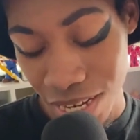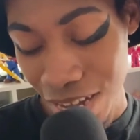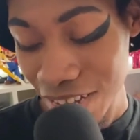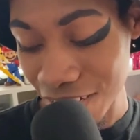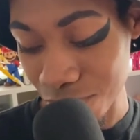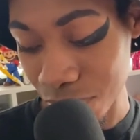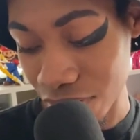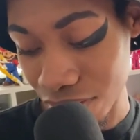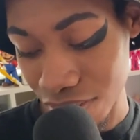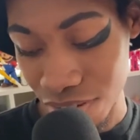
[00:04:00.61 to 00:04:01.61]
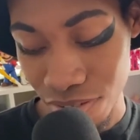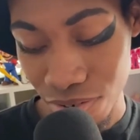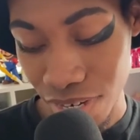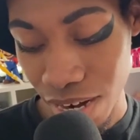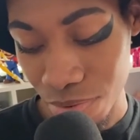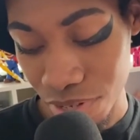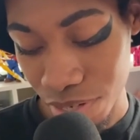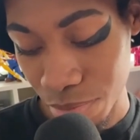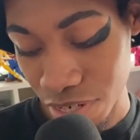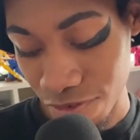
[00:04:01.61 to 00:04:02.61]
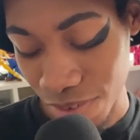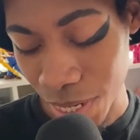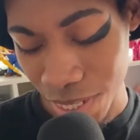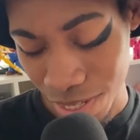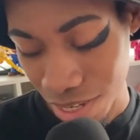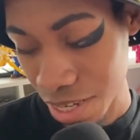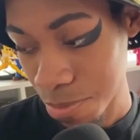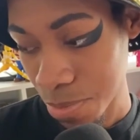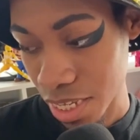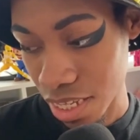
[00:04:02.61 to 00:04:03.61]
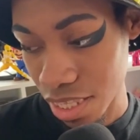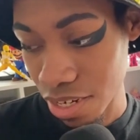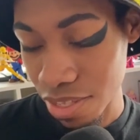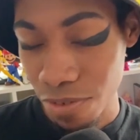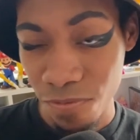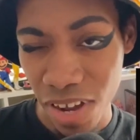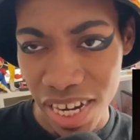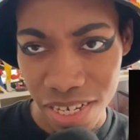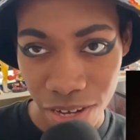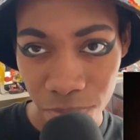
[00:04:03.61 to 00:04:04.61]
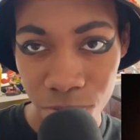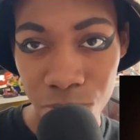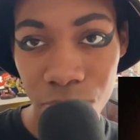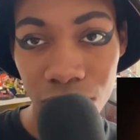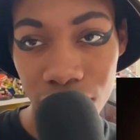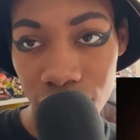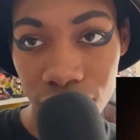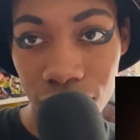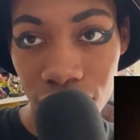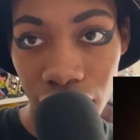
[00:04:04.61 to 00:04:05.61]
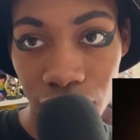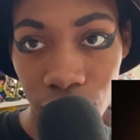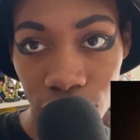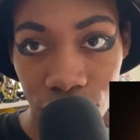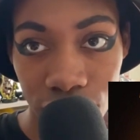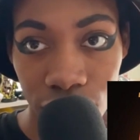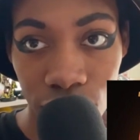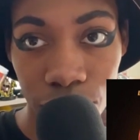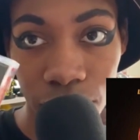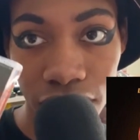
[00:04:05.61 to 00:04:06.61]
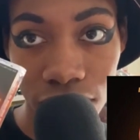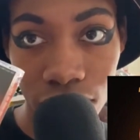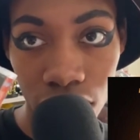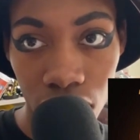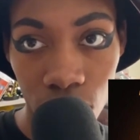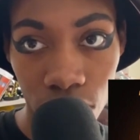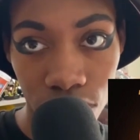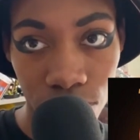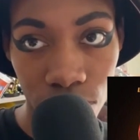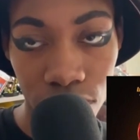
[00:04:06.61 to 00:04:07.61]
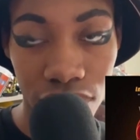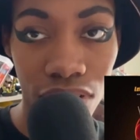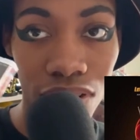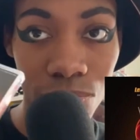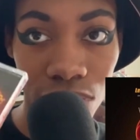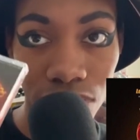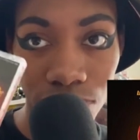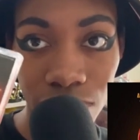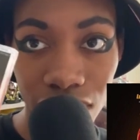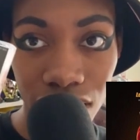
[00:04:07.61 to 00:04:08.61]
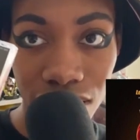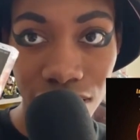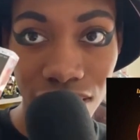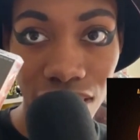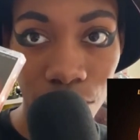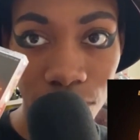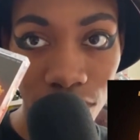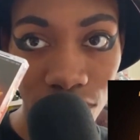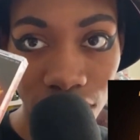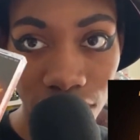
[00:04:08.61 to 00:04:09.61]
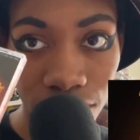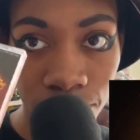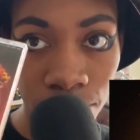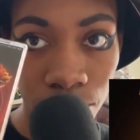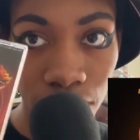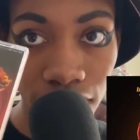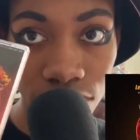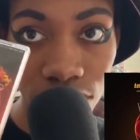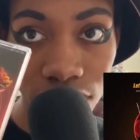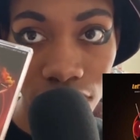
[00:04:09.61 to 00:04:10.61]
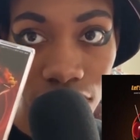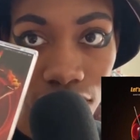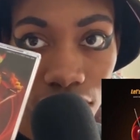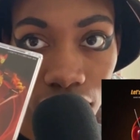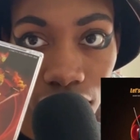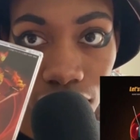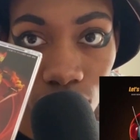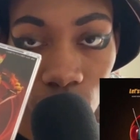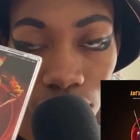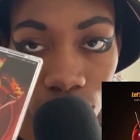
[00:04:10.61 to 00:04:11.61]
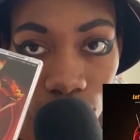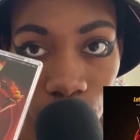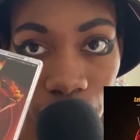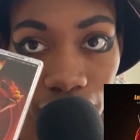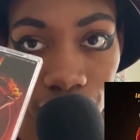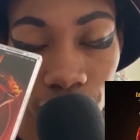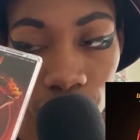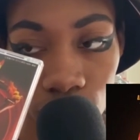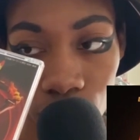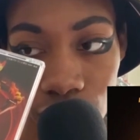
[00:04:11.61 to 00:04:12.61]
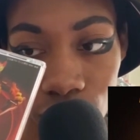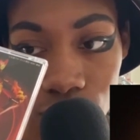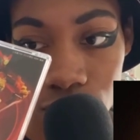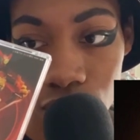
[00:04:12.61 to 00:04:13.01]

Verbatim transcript: just because they're they're not really much of anything. They're they're fine covers, but like I'd rather just hear them make original music. Sorry, I'm trying to stop the glare. But as you can see, uh, the riders on the back are the riders